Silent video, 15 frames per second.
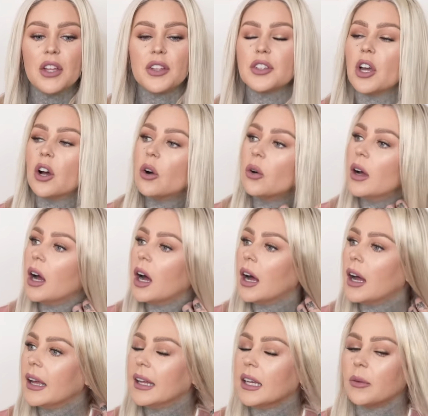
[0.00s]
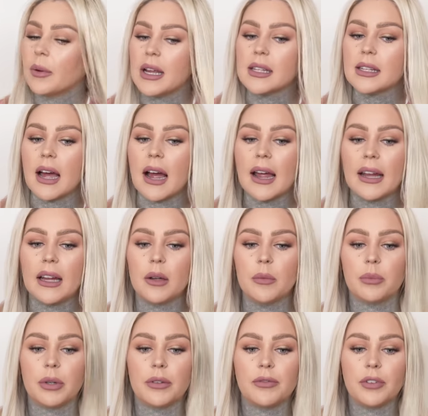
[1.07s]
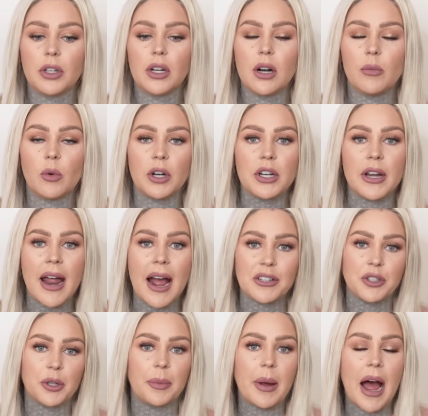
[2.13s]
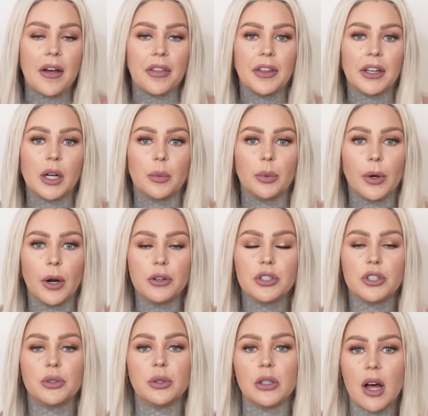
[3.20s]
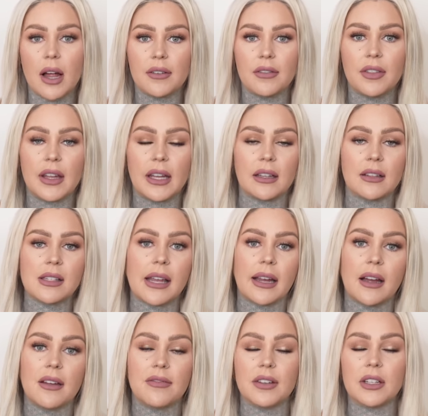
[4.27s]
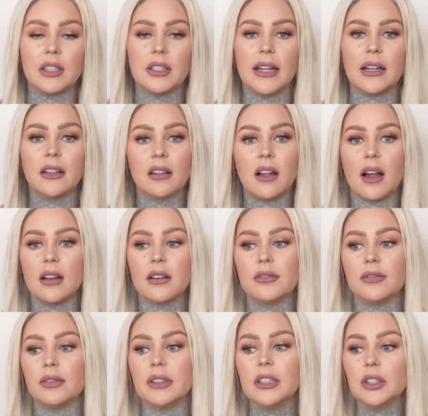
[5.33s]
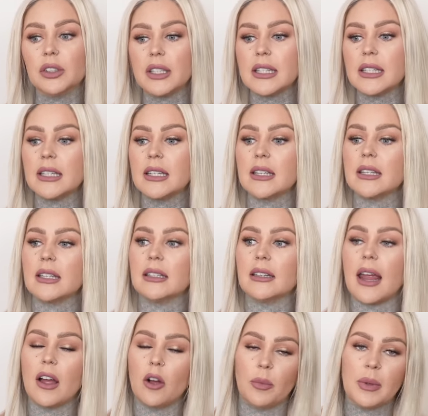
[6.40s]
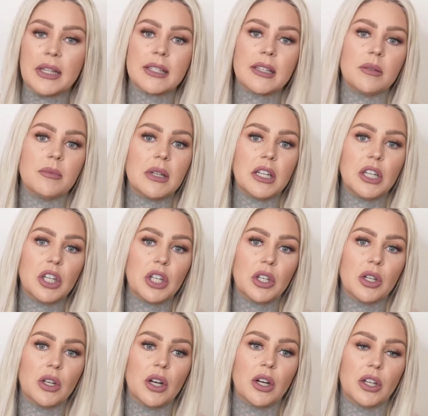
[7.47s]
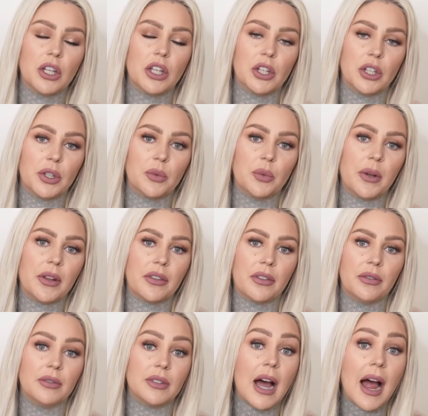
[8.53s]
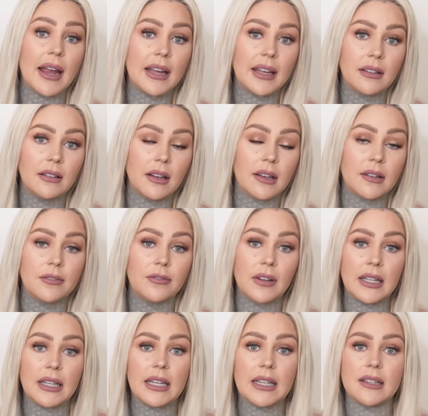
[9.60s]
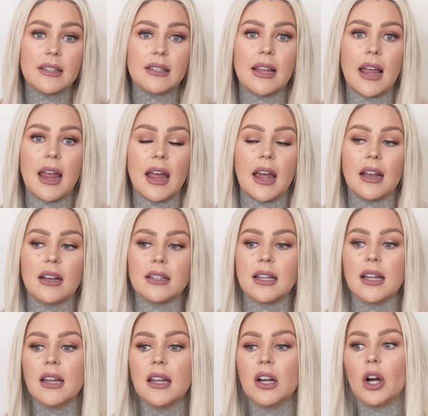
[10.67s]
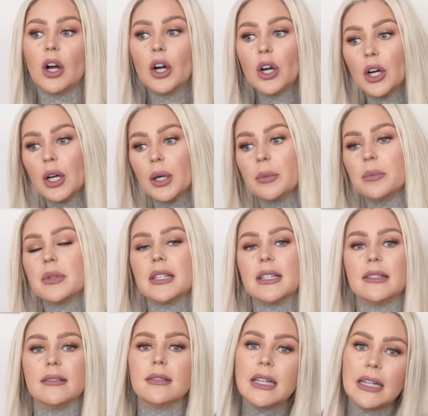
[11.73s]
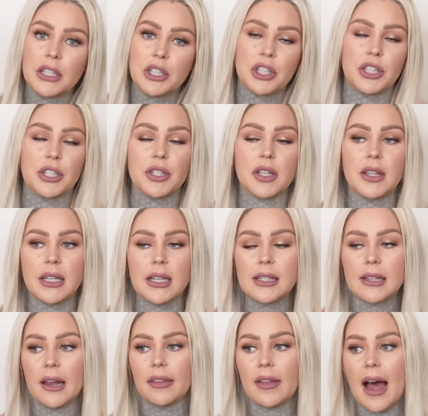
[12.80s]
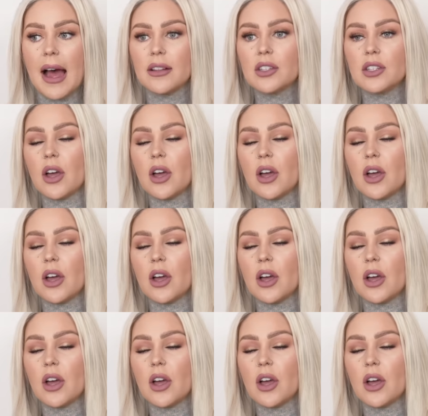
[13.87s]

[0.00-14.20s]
So, uh, anyways, I prefer a more naturopathic approach to a lot of things. Like, I feel like a lot of illnesses and ailments can be cu uh, cured with diet and fitness and herbs and tinctures and things like that.